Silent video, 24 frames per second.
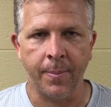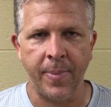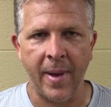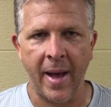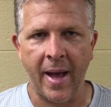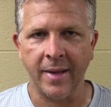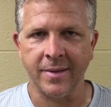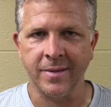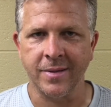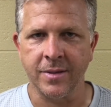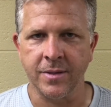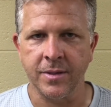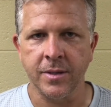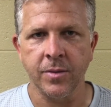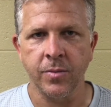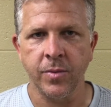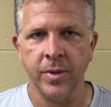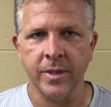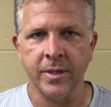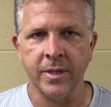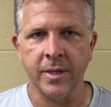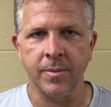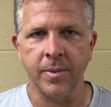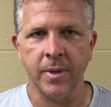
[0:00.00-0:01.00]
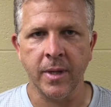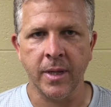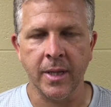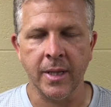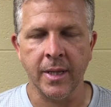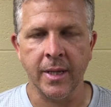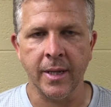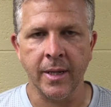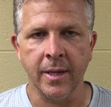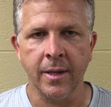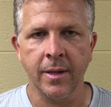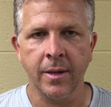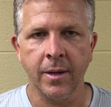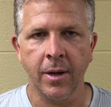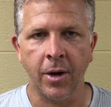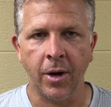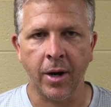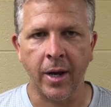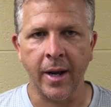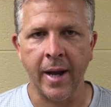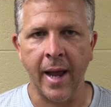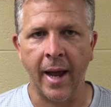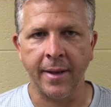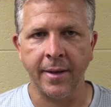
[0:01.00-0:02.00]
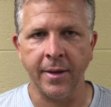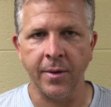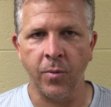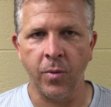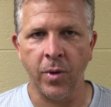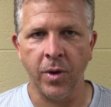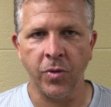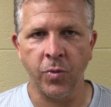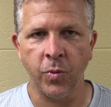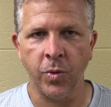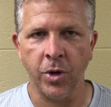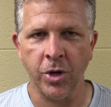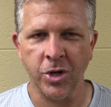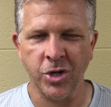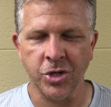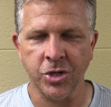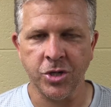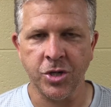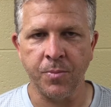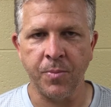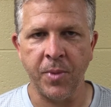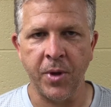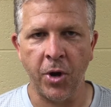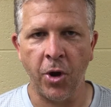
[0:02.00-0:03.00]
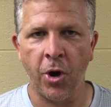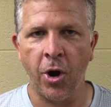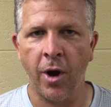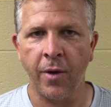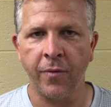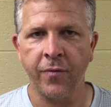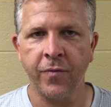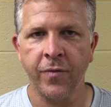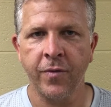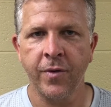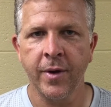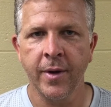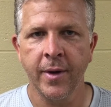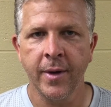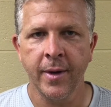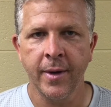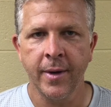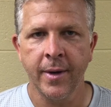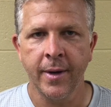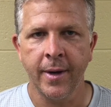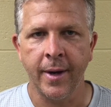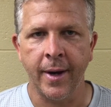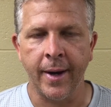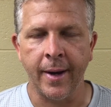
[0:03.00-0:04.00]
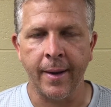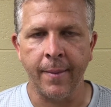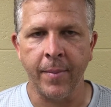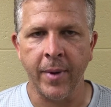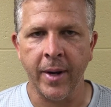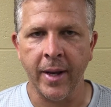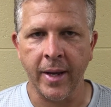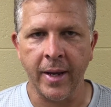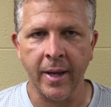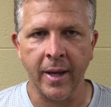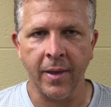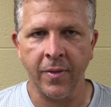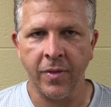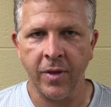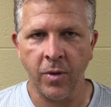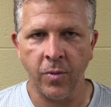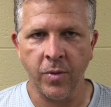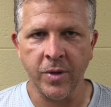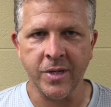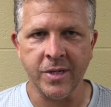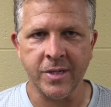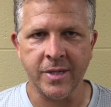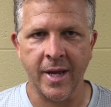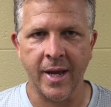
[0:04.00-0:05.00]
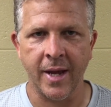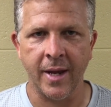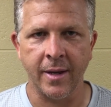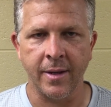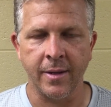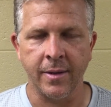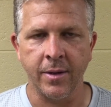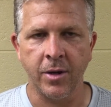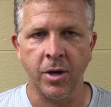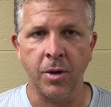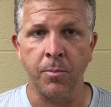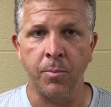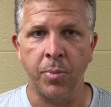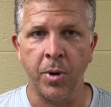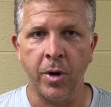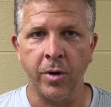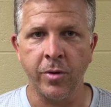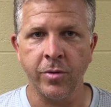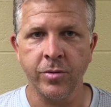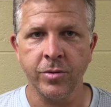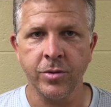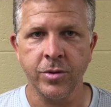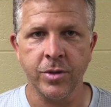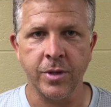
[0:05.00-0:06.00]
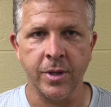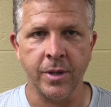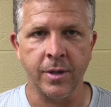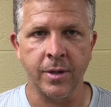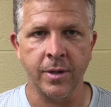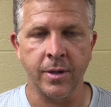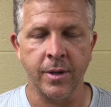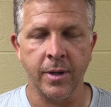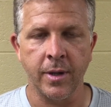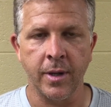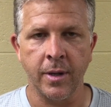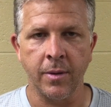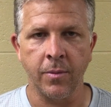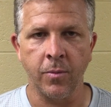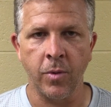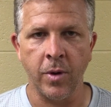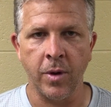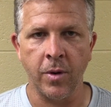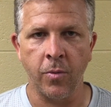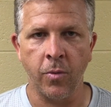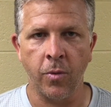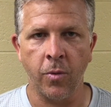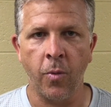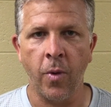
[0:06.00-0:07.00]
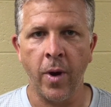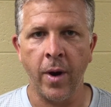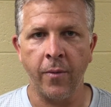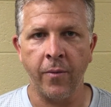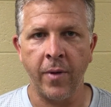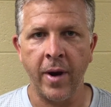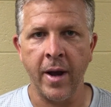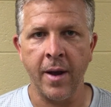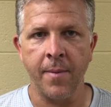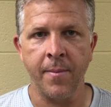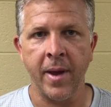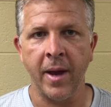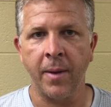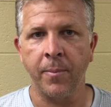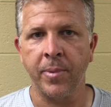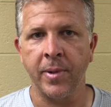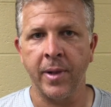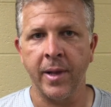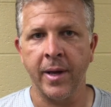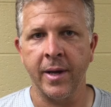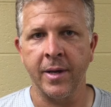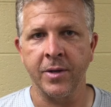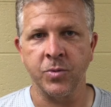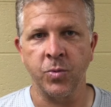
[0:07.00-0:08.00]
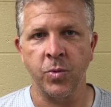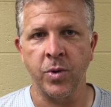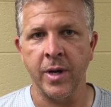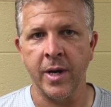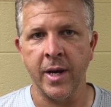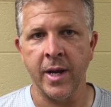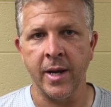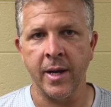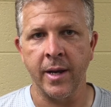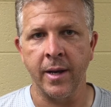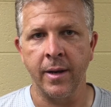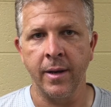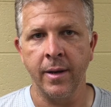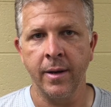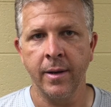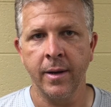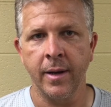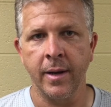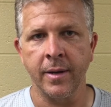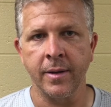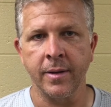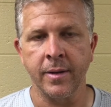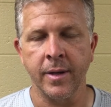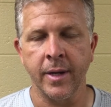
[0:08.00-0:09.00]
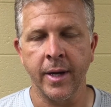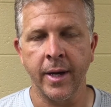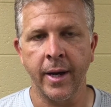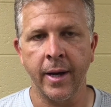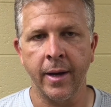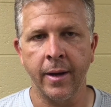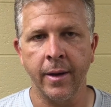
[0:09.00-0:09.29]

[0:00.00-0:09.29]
passes that we typically are connected with, we were just a bit off. But again, I think we stayed composed and we were ready to make plays when needed. And